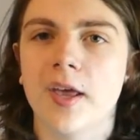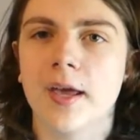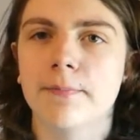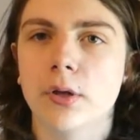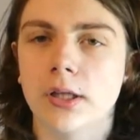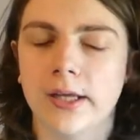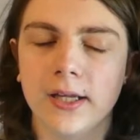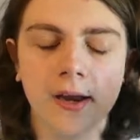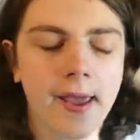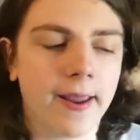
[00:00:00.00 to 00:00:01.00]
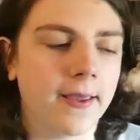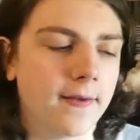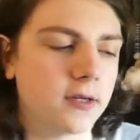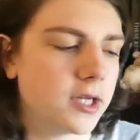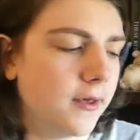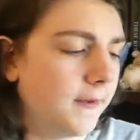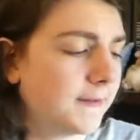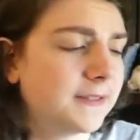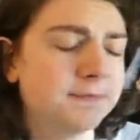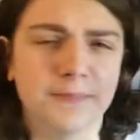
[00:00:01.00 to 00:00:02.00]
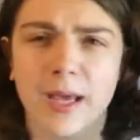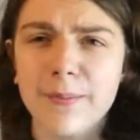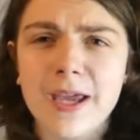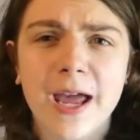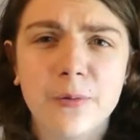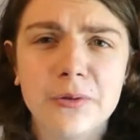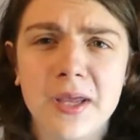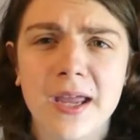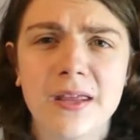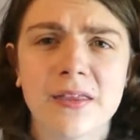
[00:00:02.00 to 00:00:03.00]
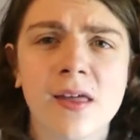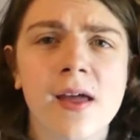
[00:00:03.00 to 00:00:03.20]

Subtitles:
Anne Boleyn and maybe Henry VIII.